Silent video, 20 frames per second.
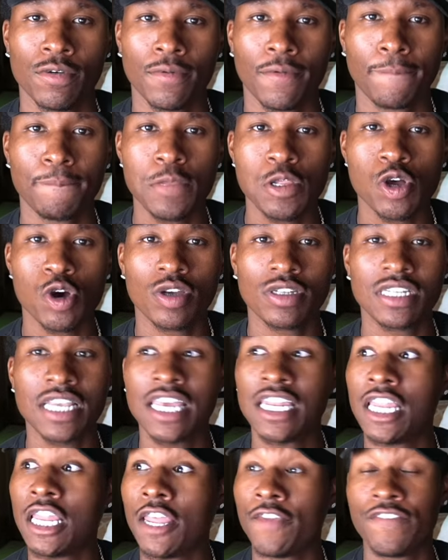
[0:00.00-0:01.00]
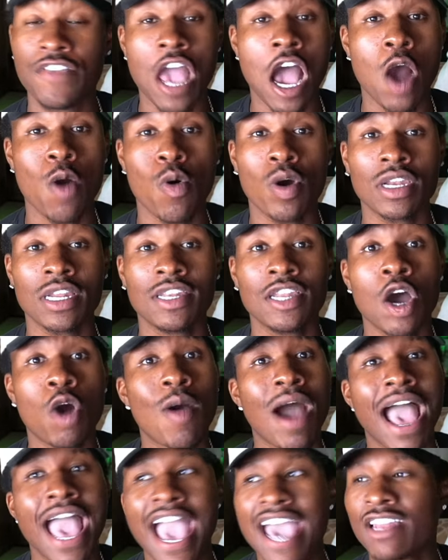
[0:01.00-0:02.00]
You know what I'm saying? And if y'all want to know,
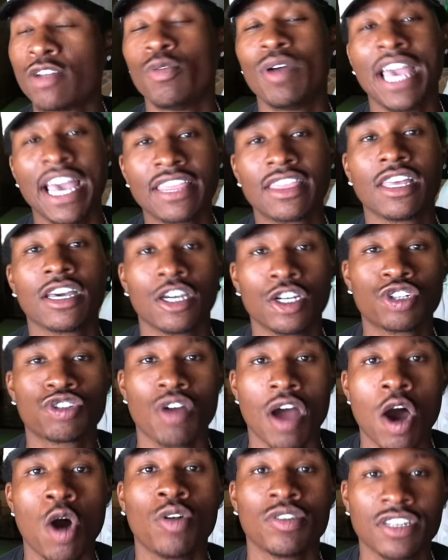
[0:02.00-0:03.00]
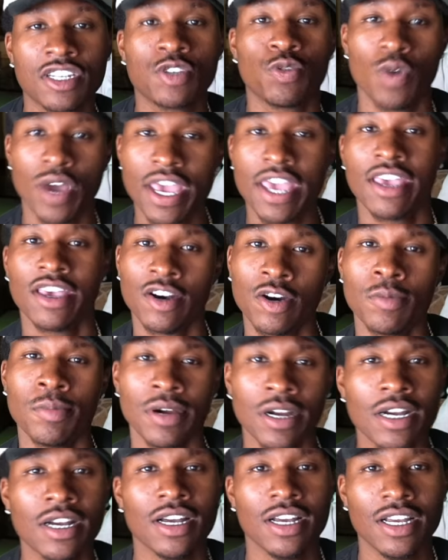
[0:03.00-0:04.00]
I had on Ethica drawers as well,
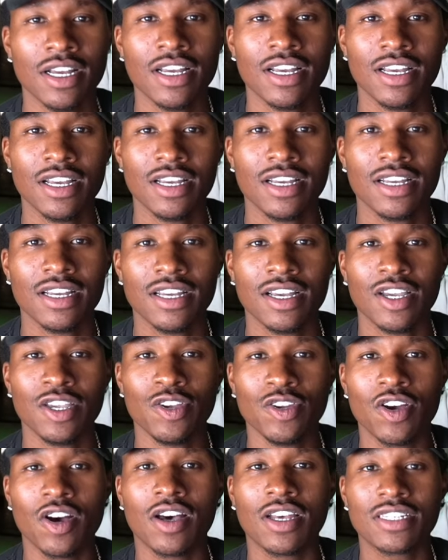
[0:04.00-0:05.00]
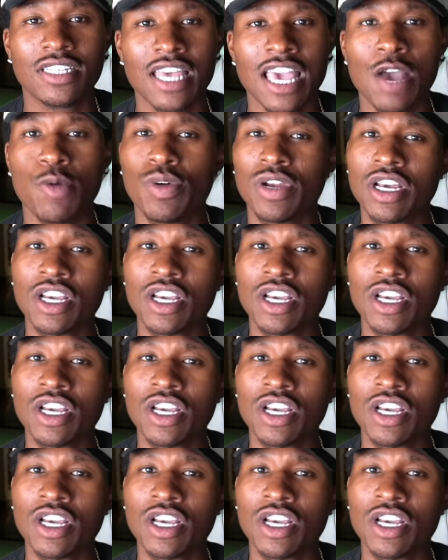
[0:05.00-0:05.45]
bruh. You know what I'm saying? With